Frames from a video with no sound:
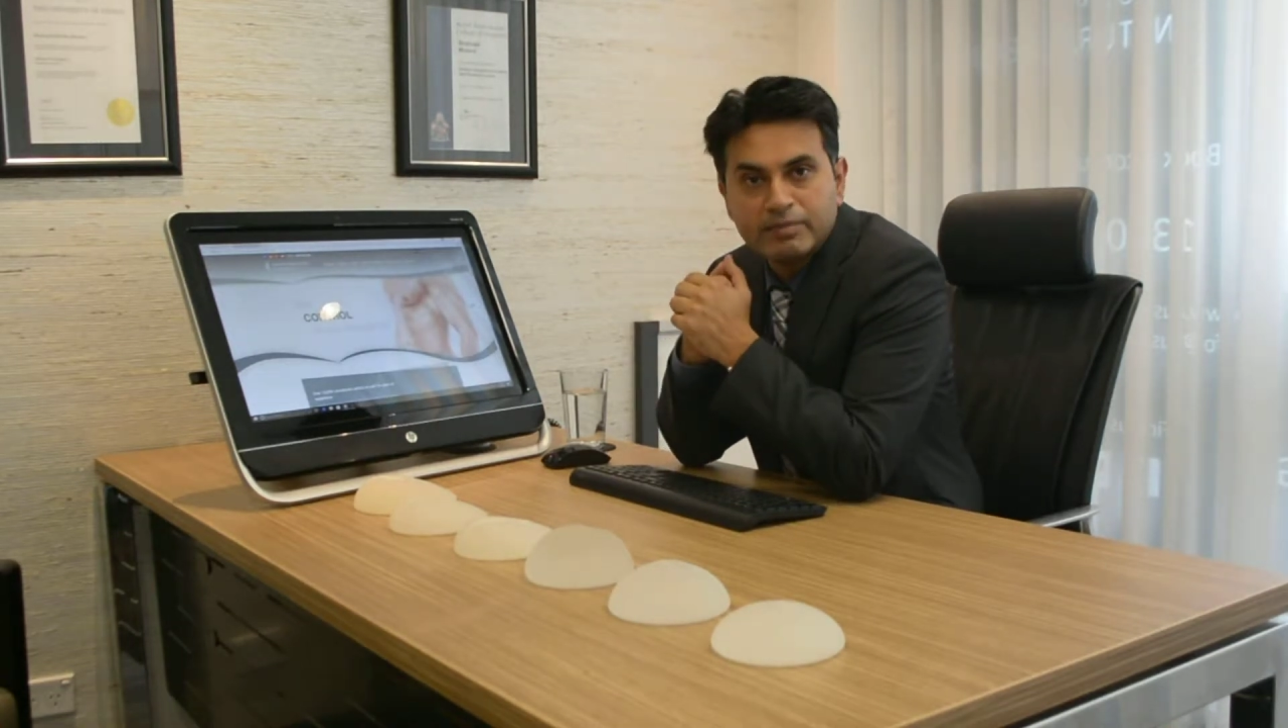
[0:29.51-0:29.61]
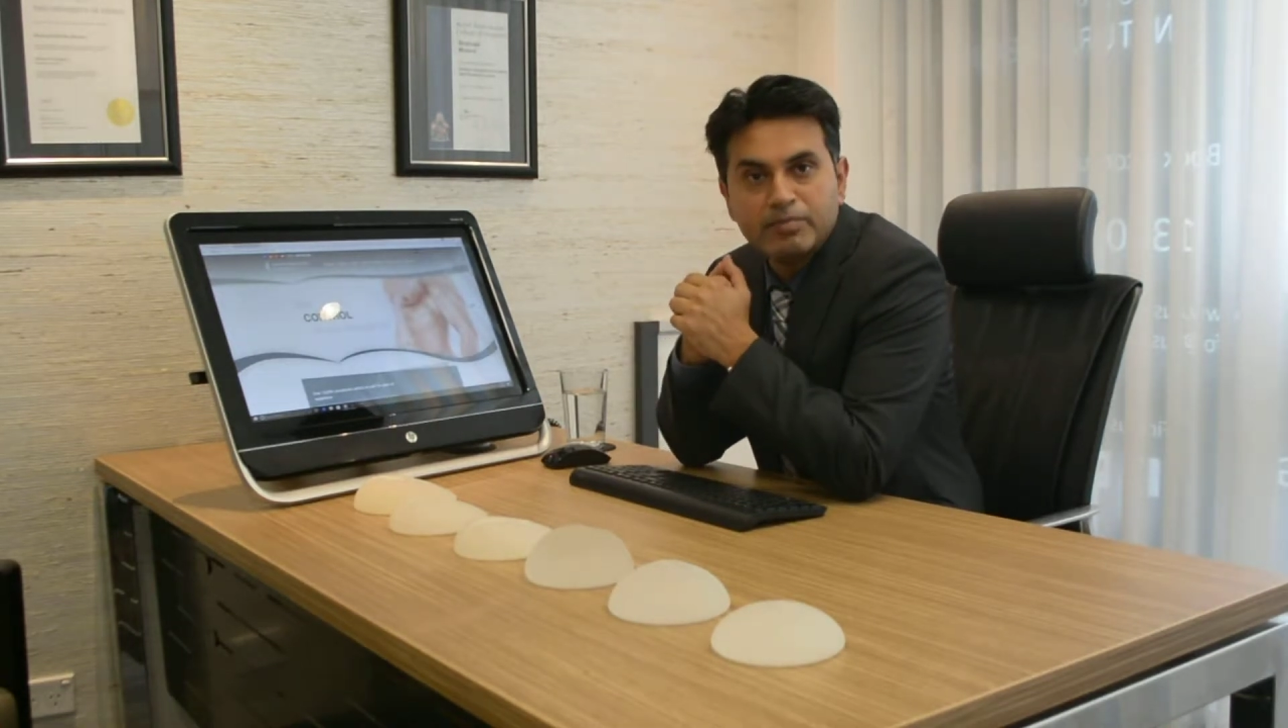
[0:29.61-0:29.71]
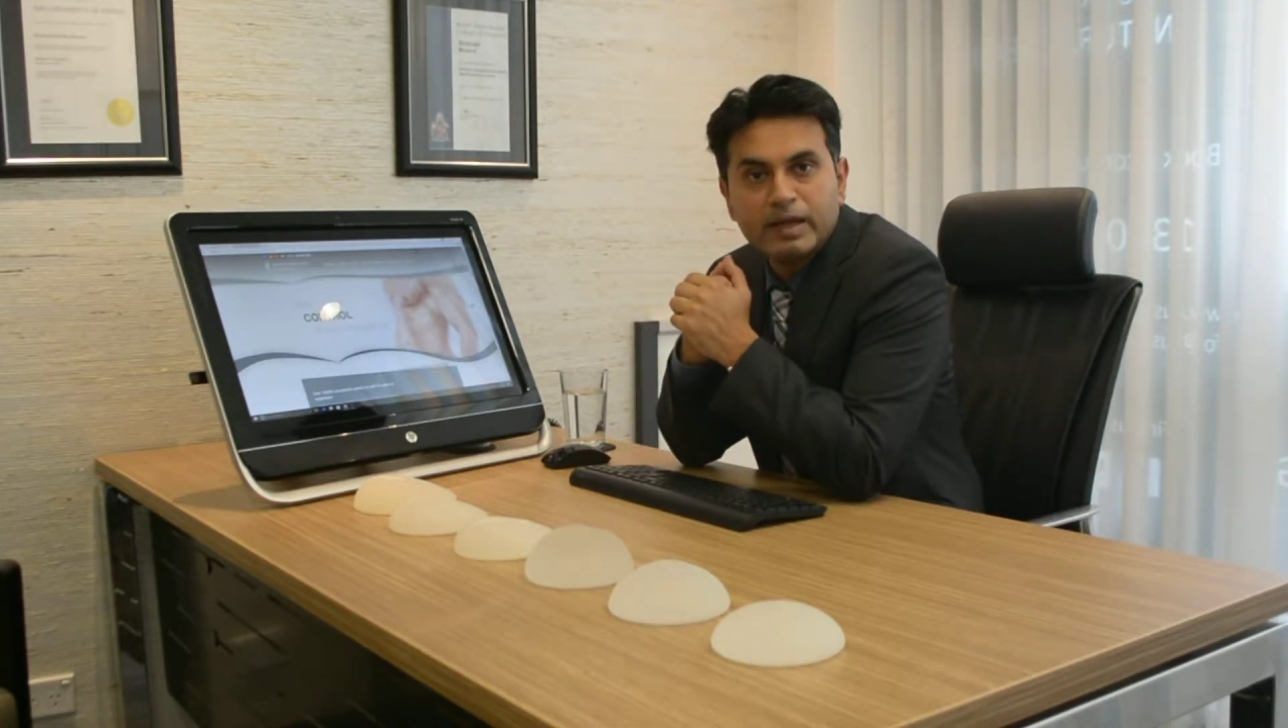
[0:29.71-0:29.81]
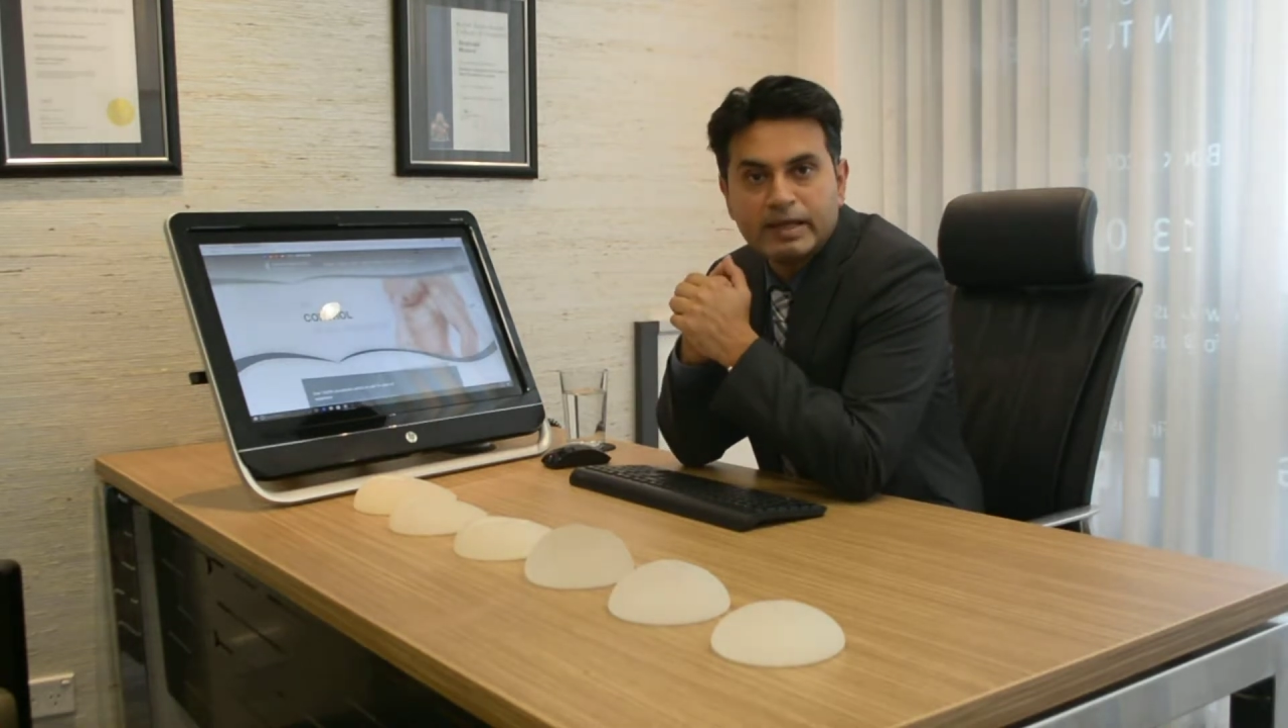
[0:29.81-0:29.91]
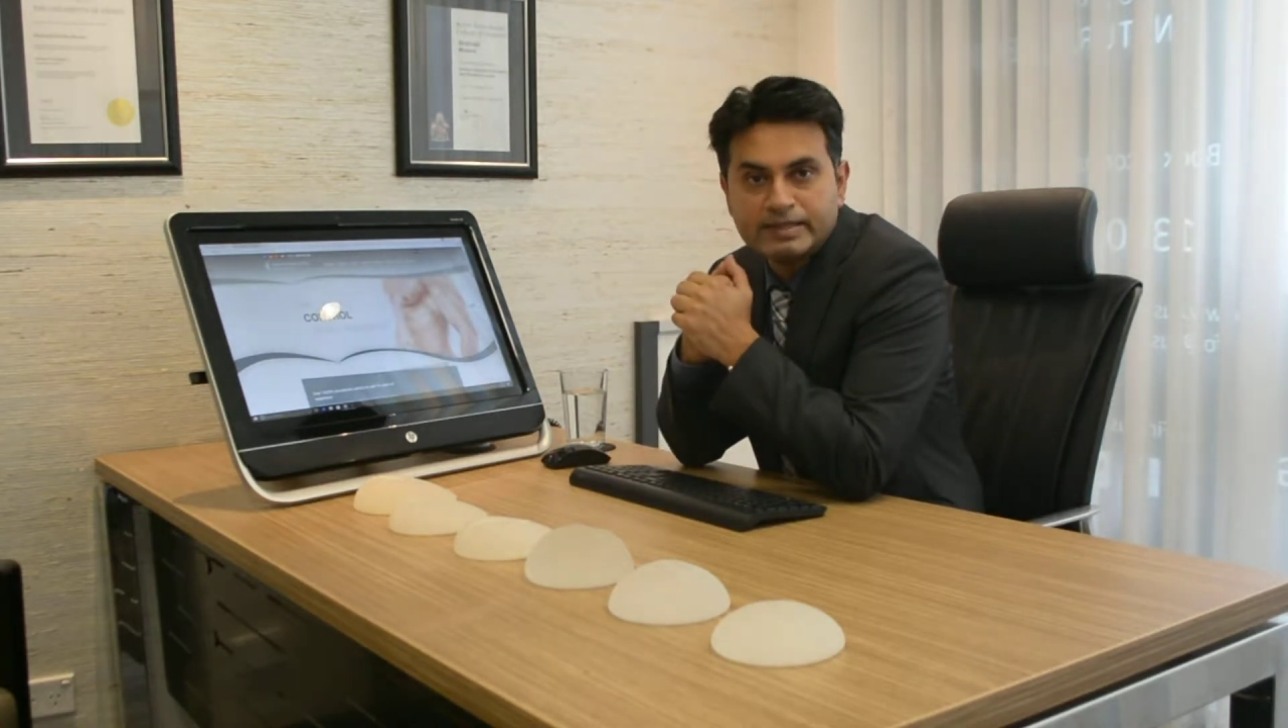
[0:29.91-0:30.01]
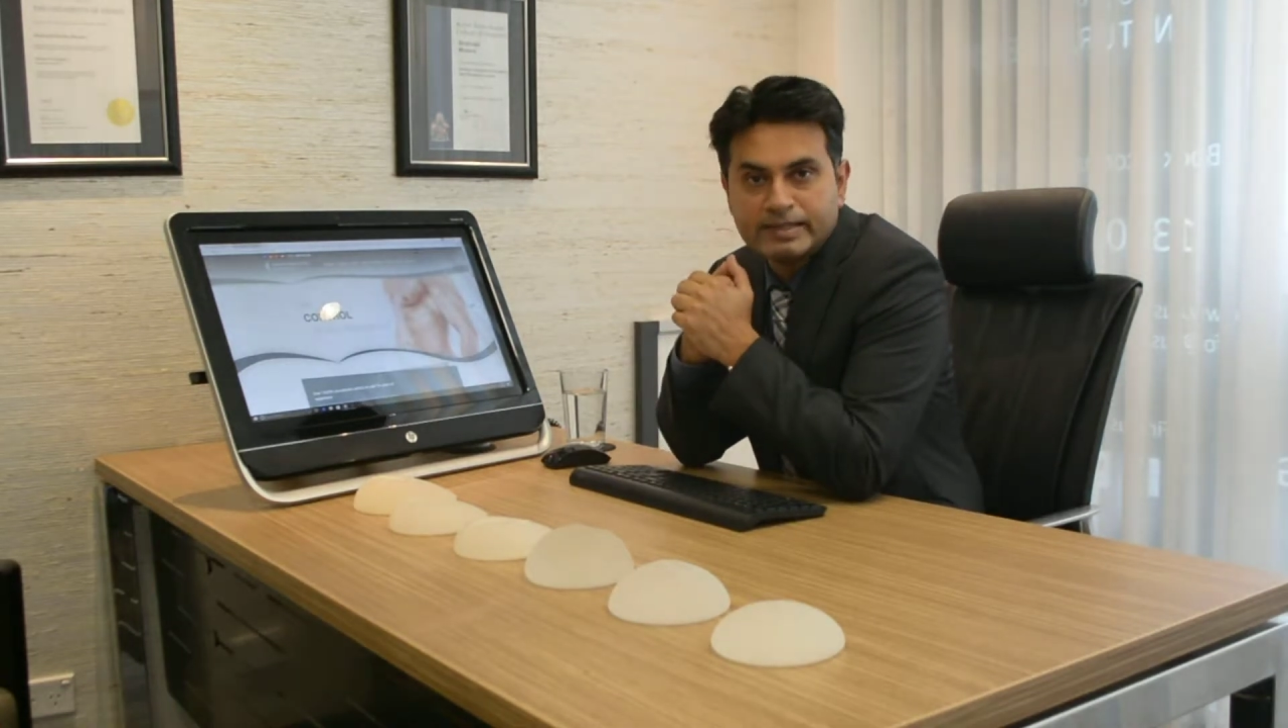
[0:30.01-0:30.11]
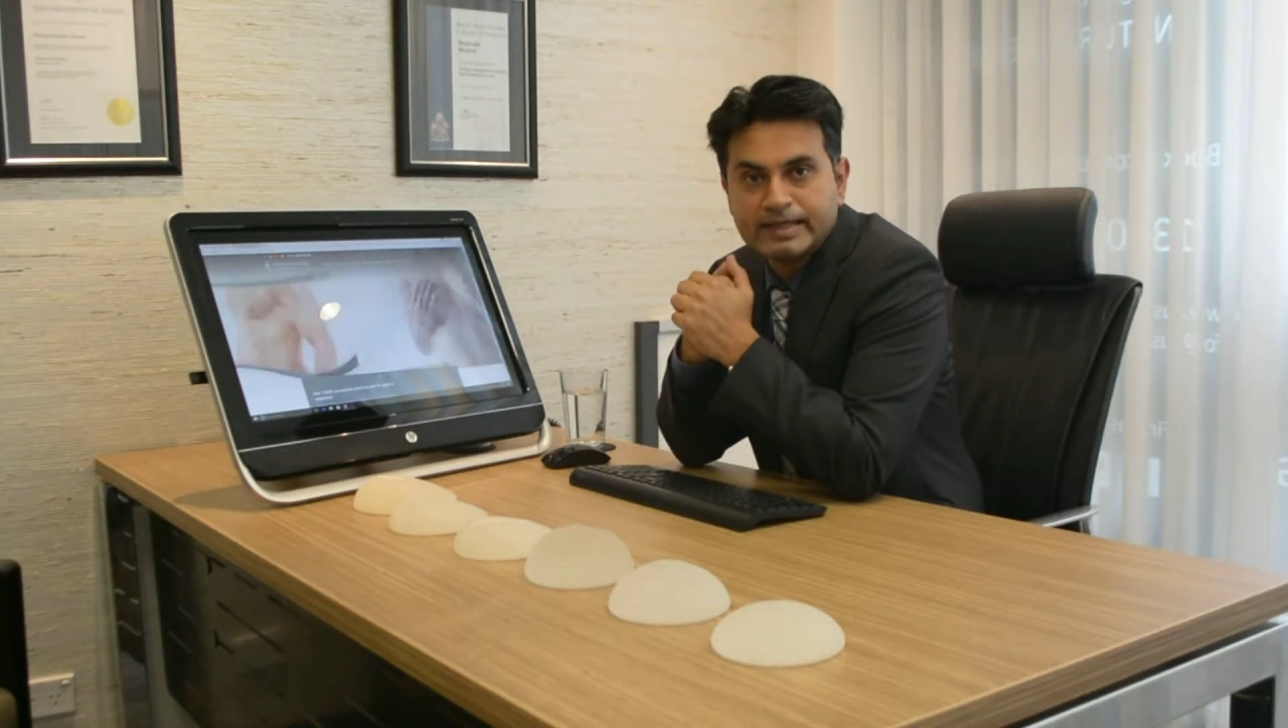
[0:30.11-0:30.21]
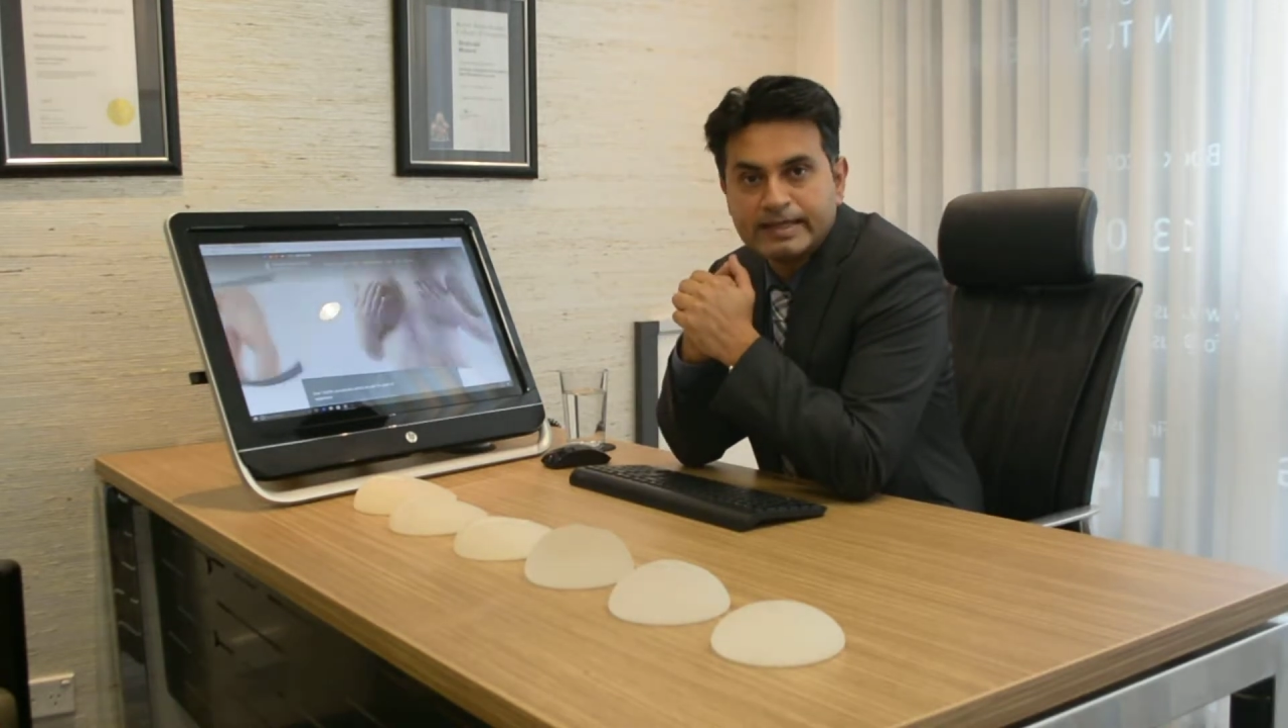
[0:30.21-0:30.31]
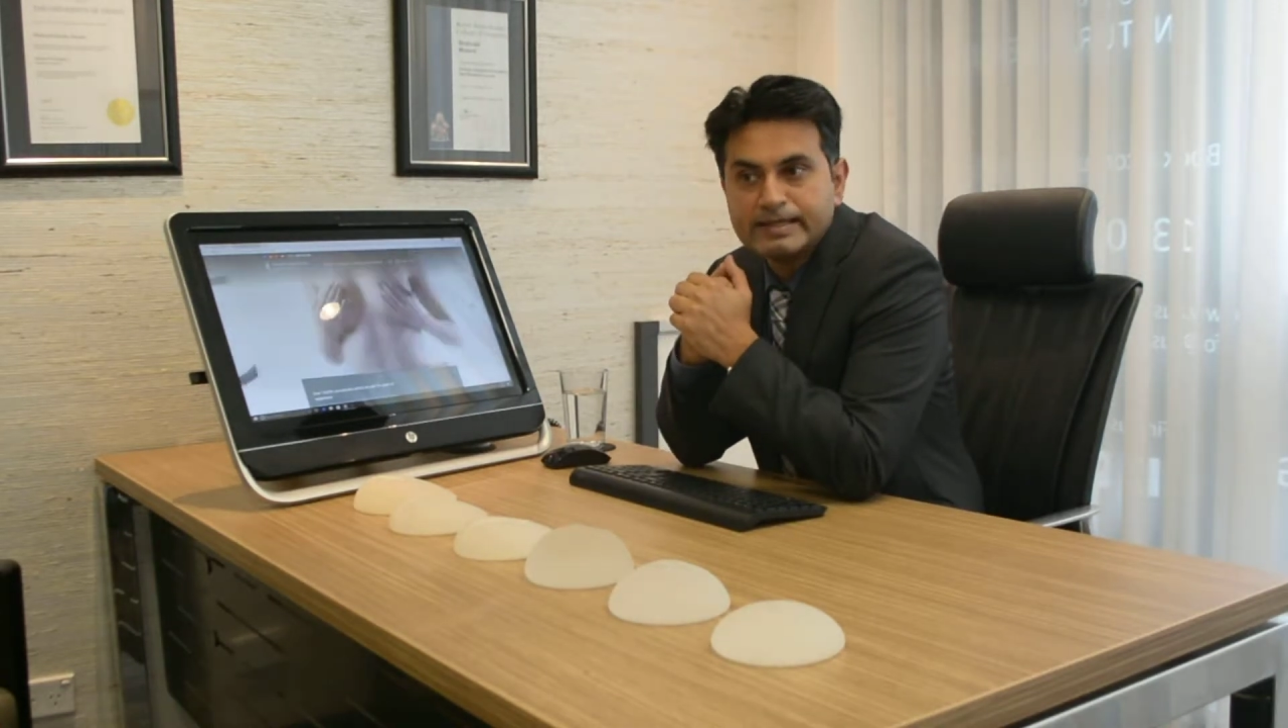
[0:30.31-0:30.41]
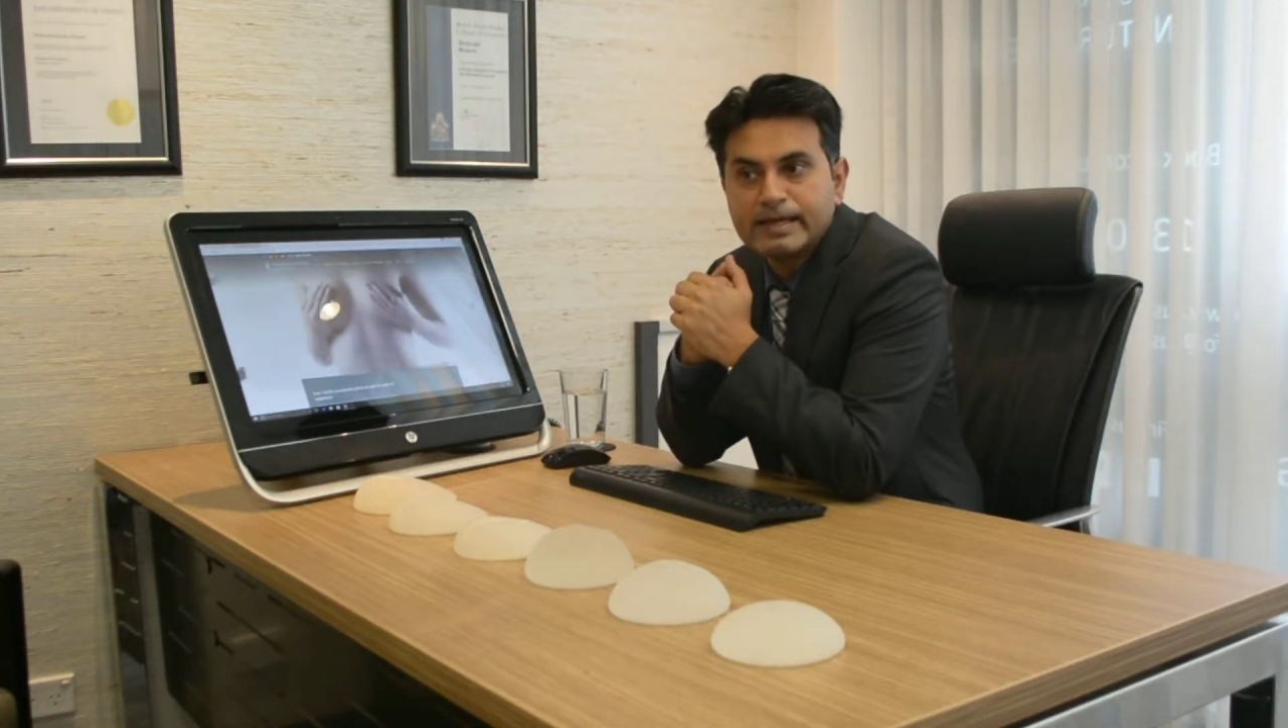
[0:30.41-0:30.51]
implants and
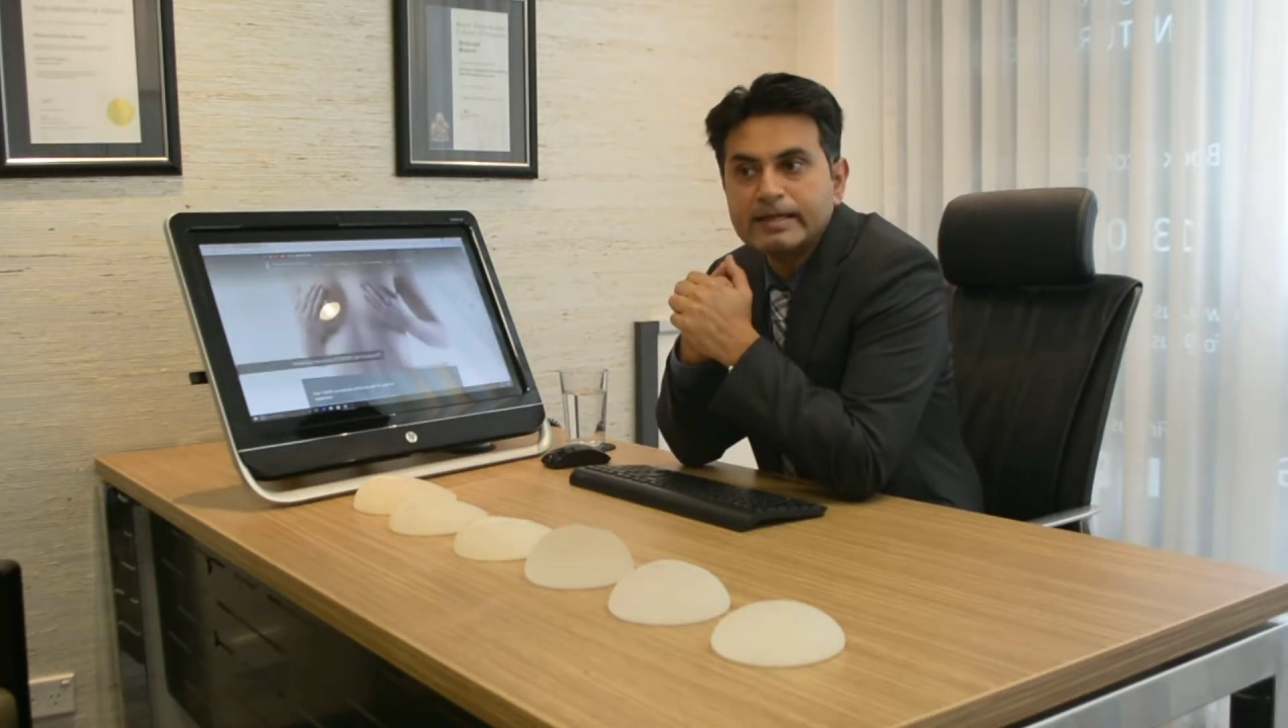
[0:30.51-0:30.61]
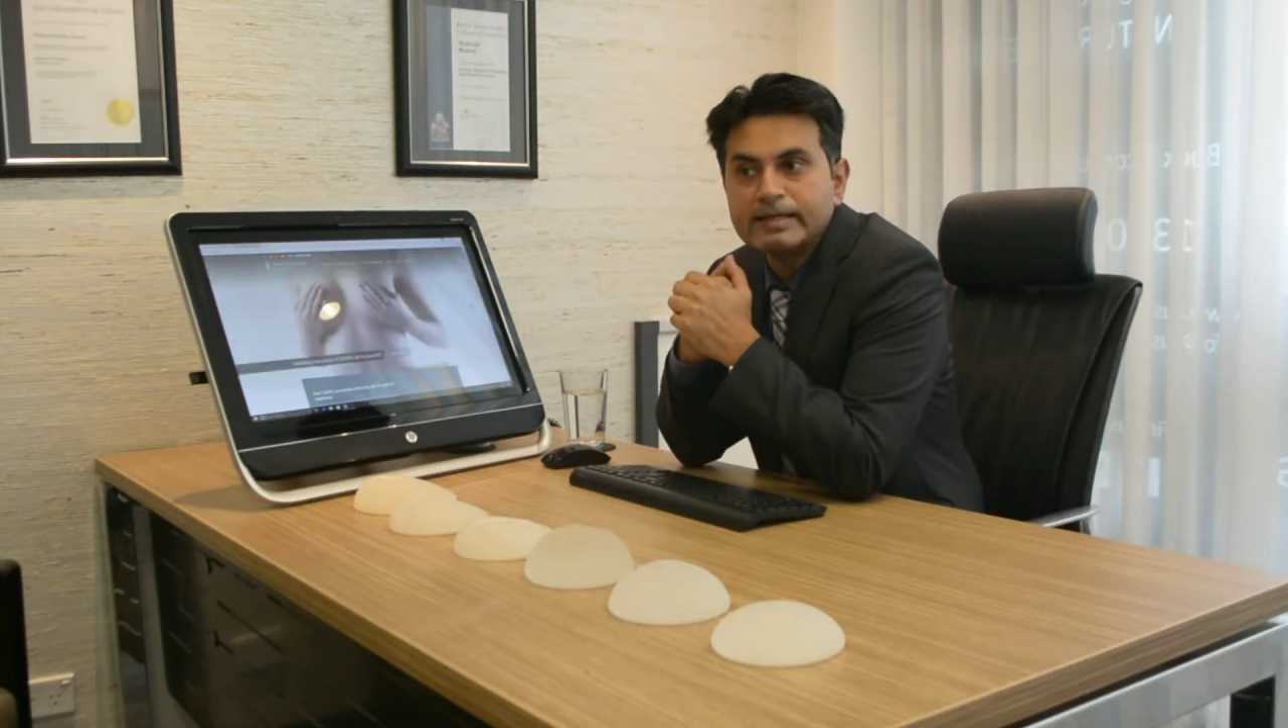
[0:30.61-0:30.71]
get it done,